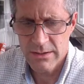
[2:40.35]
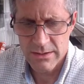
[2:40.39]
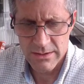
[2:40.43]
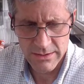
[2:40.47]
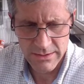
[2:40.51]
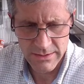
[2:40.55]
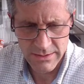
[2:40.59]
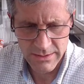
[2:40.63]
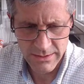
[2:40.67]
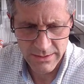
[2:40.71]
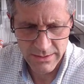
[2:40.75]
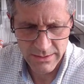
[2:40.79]

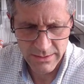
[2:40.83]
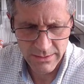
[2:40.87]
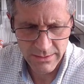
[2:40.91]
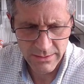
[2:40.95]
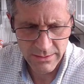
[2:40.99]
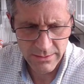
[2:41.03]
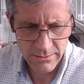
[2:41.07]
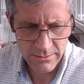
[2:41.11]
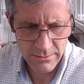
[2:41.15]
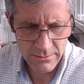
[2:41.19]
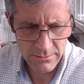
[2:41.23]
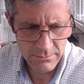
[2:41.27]

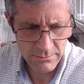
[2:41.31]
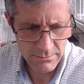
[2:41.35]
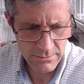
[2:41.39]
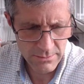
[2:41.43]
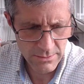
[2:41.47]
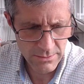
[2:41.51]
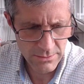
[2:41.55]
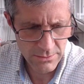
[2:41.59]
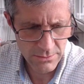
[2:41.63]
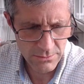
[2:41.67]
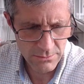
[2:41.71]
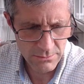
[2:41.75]
there
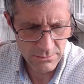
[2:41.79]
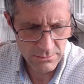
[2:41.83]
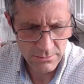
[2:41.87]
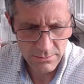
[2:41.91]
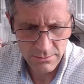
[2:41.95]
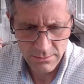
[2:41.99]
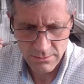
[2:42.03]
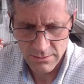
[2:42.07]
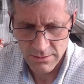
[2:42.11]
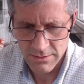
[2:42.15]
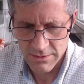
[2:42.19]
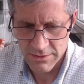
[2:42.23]
you go.
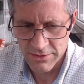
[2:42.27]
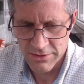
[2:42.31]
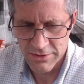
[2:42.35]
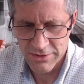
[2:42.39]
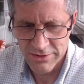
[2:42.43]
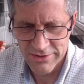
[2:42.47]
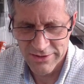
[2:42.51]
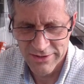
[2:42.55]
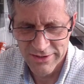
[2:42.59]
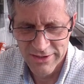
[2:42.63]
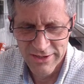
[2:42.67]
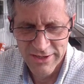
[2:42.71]
I'm
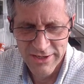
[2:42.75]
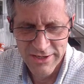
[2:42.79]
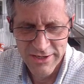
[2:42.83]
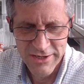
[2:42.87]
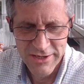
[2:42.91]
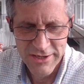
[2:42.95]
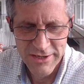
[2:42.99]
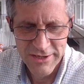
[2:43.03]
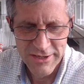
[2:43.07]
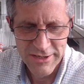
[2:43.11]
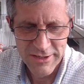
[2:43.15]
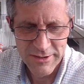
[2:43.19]

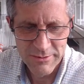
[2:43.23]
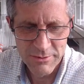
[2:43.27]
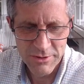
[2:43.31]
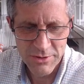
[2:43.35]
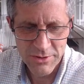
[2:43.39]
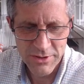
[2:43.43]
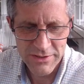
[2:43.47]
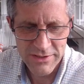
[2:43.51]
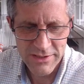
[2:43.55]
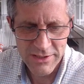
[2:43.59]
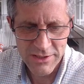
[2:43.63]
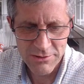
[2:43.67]
going to
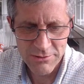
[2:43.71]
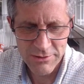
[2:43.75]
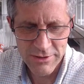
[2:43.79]
write down